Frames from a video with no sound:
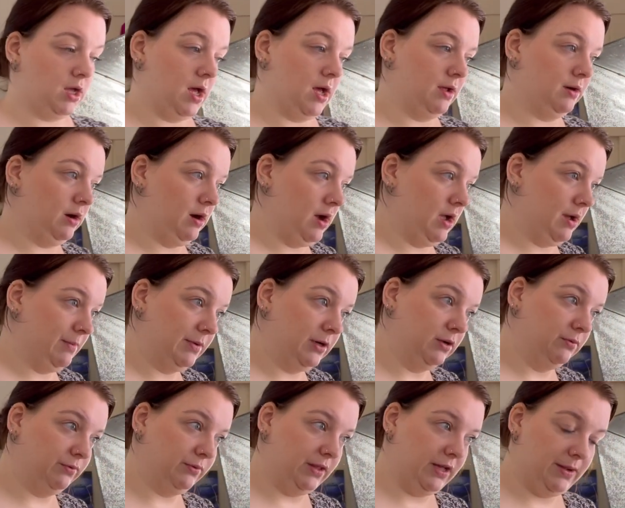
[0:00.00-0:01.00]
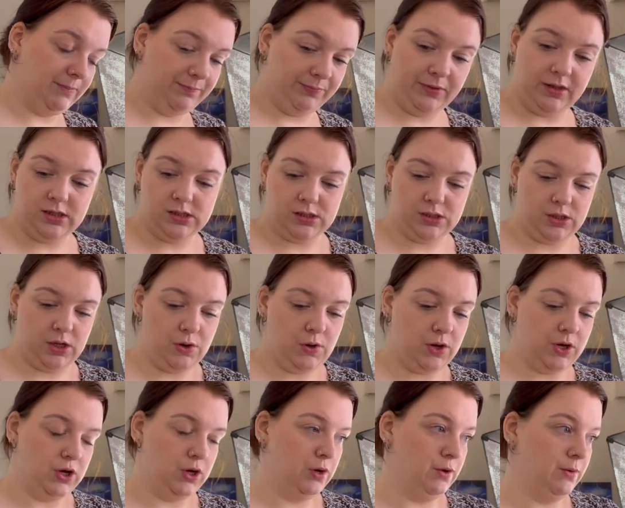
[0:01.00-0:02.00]
and I am in love with it. It's so
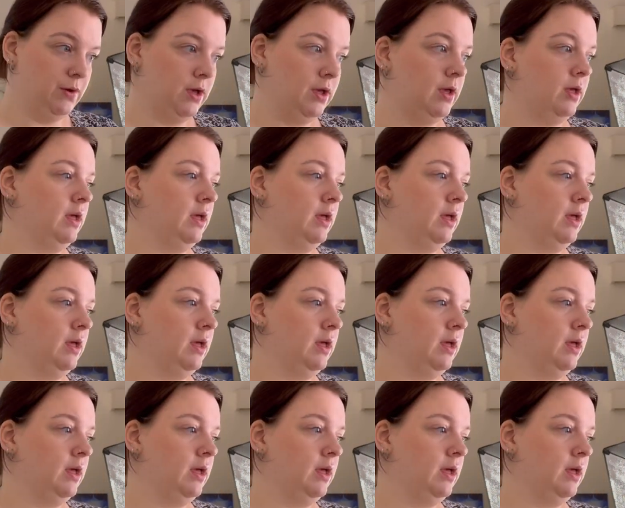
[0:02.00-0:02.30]
cute.